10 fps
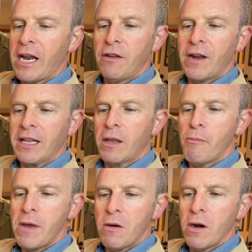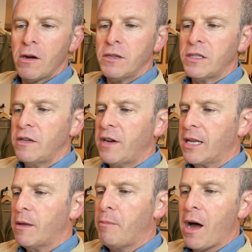And you've got the mirrors, you've
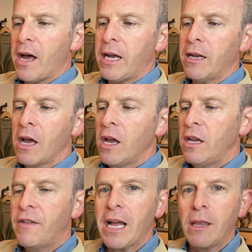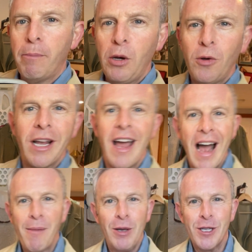got the bonnet, you've got the boot.
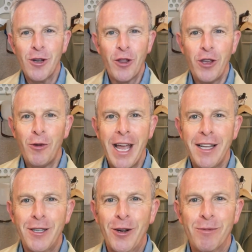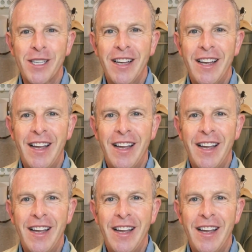I'm using all the UK terms.